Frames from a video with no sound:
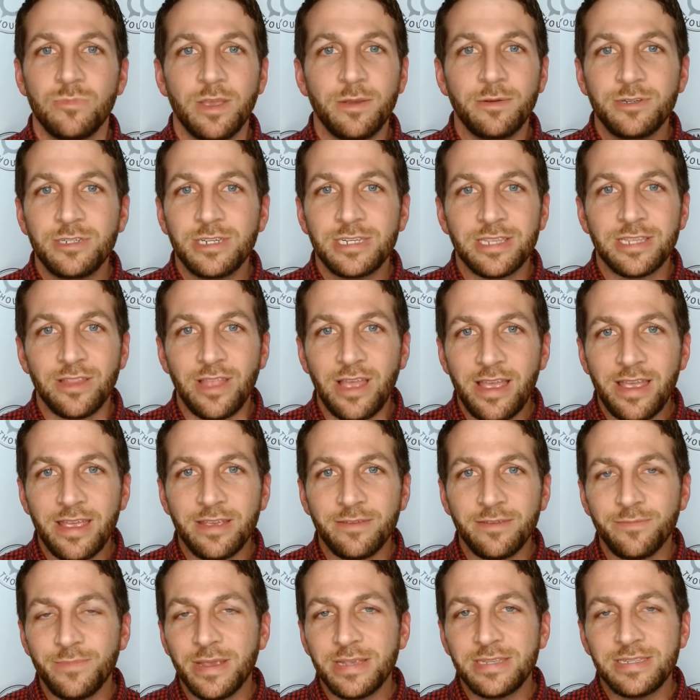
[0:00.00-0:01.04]
were just
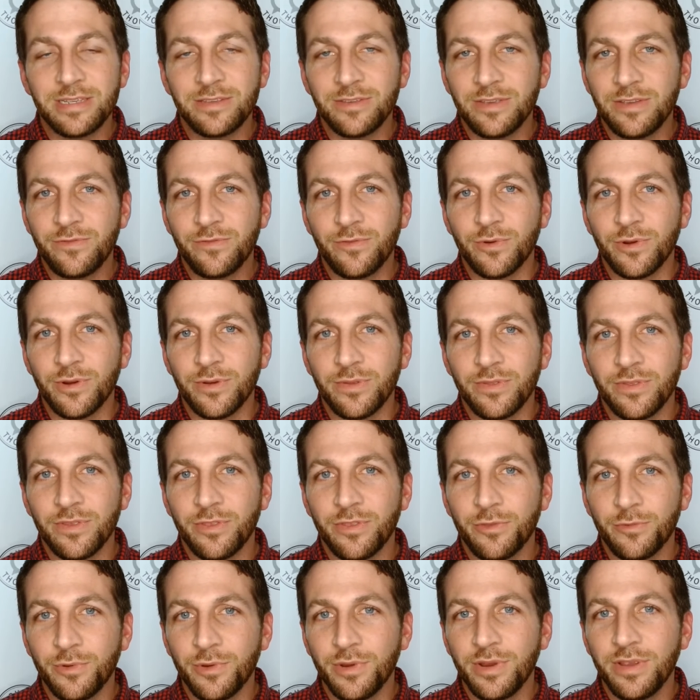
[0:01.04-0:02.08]
lying basically for
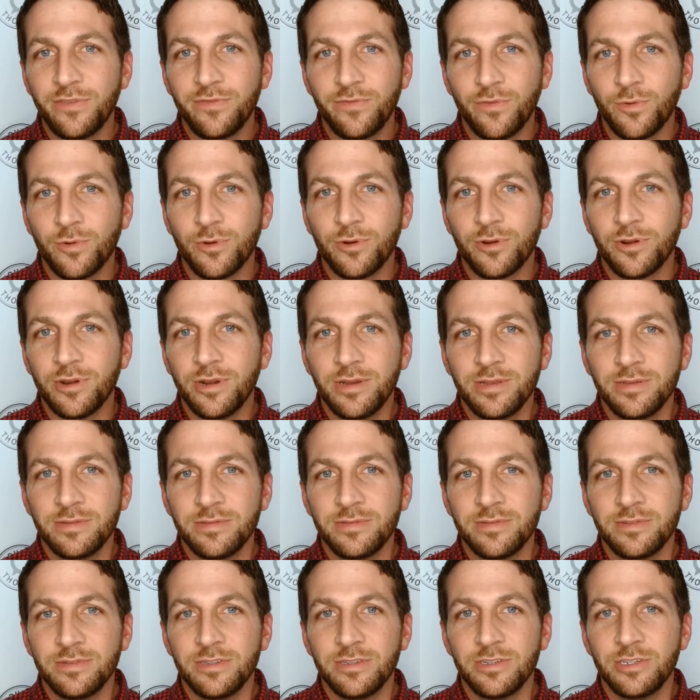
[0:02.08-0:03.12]
3-4
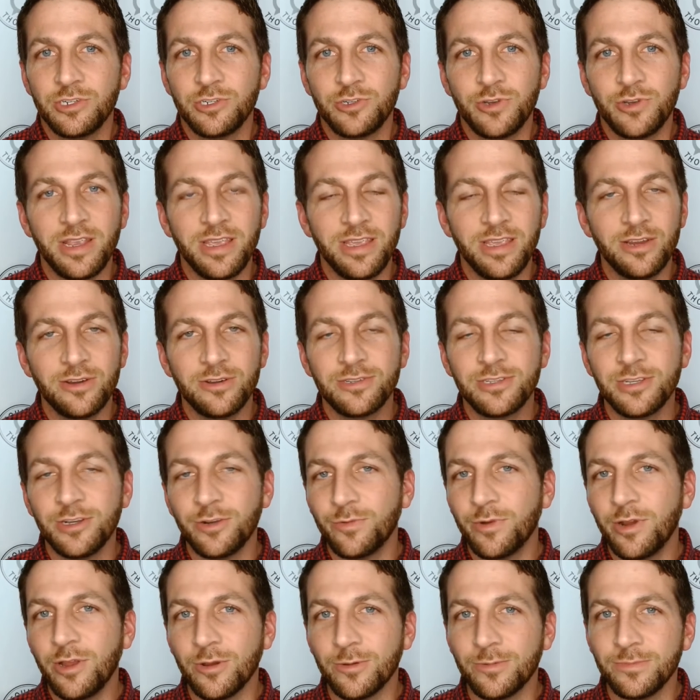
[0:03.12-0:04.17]
straight years in a
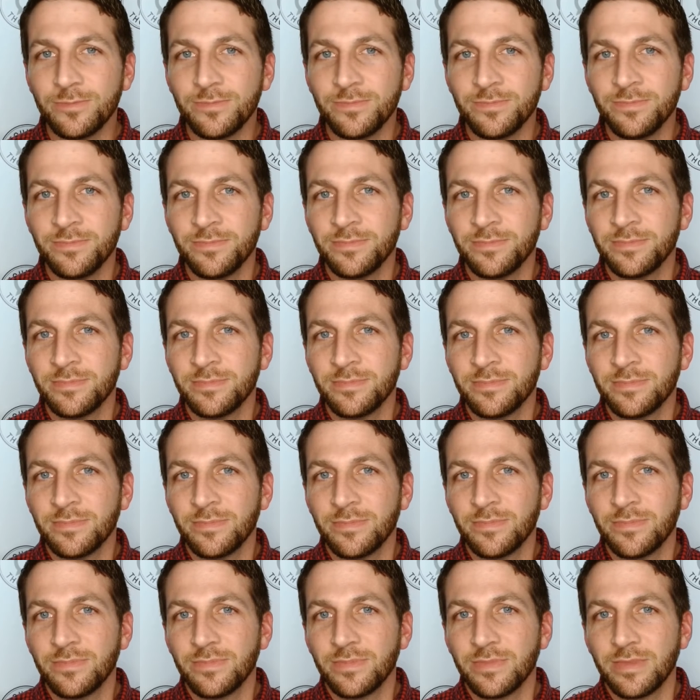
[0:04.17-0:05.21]
row.
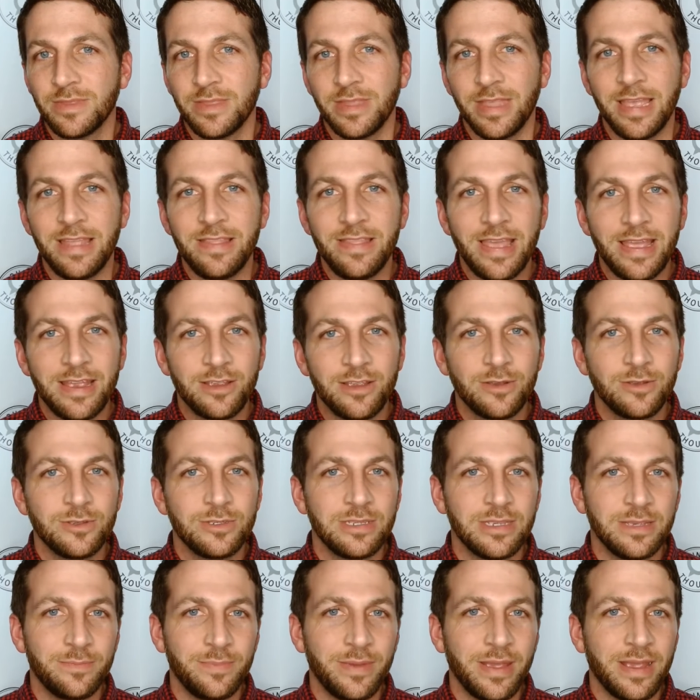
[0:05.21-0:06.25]
And that goes
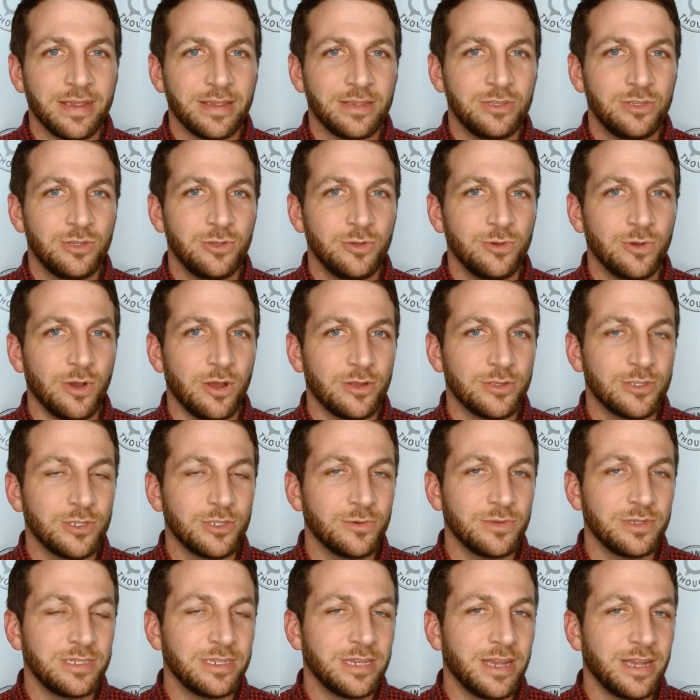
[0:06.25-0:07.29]
back to also
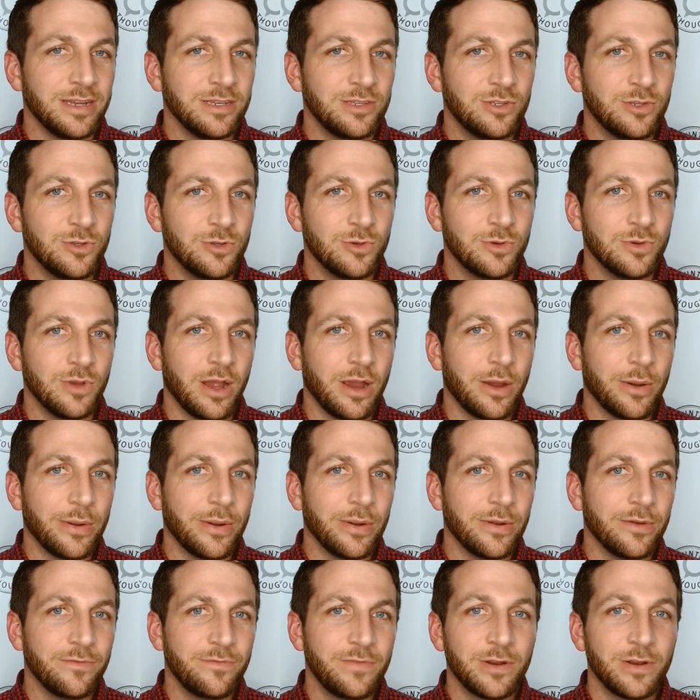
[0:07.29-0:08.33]
was tied to
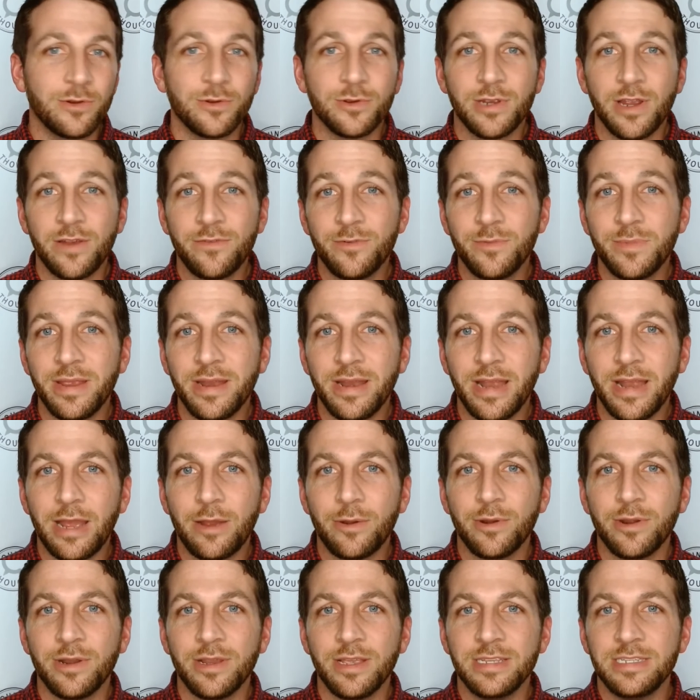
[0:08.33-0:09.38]
our federal government,
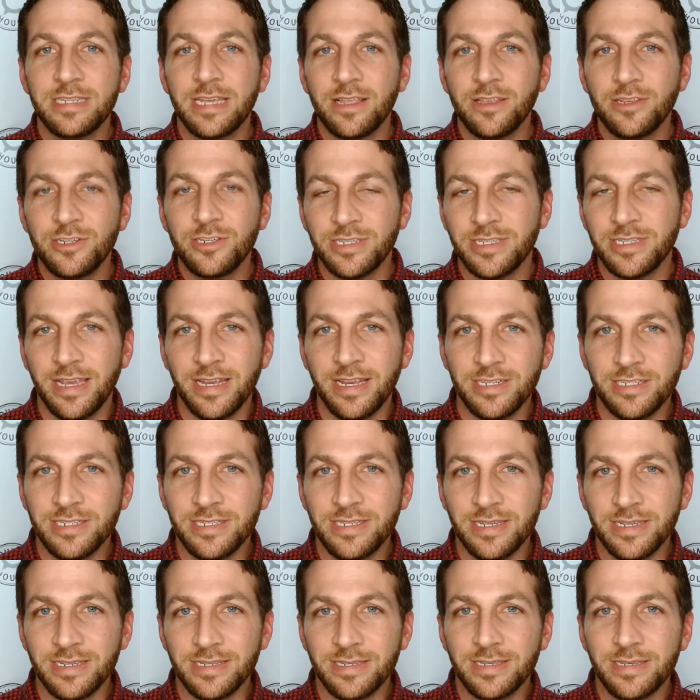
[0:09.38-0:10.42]
our intelligence
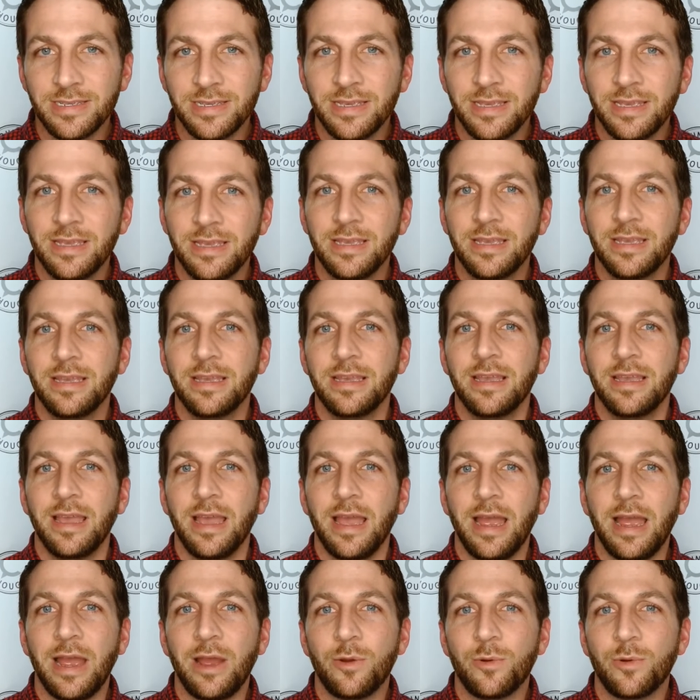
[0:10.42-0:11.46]
agencies,
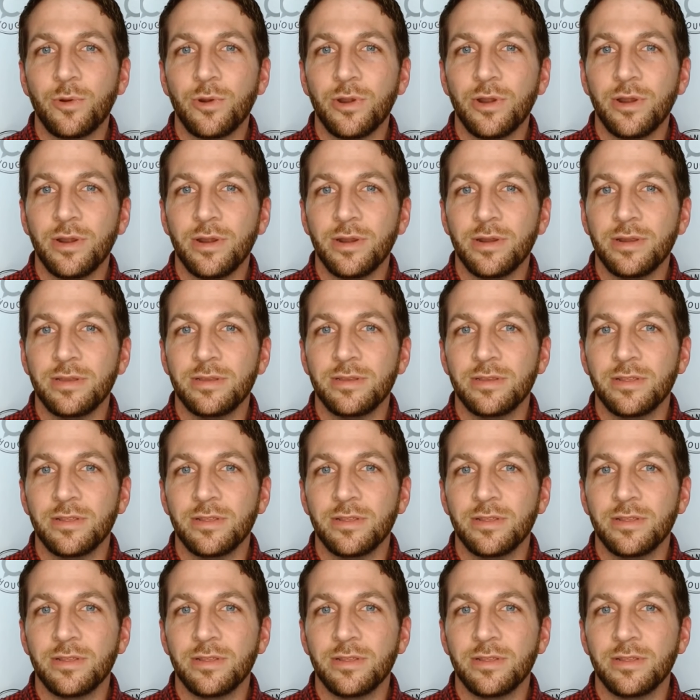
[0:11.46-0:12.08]
our